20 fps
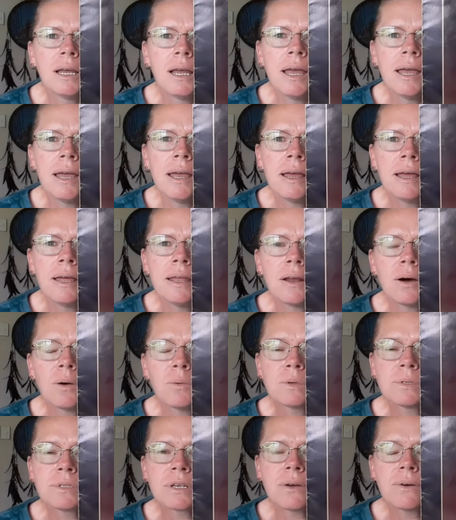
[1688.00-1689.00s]
And I
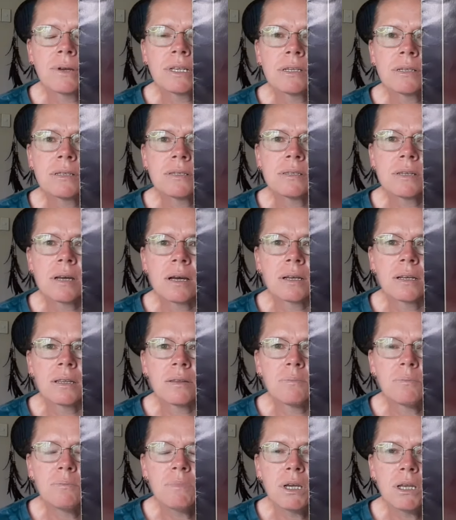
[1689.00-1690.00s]
was going to start in
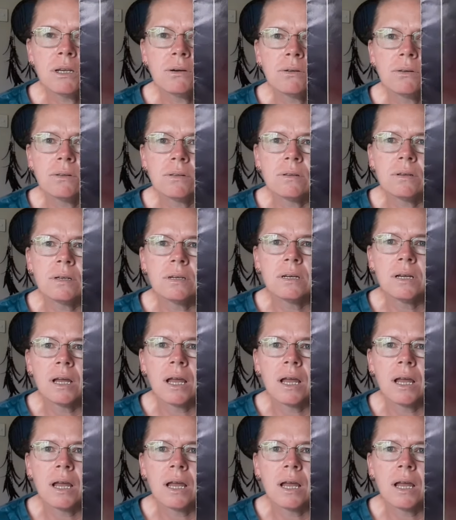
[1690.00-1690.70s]
the middle,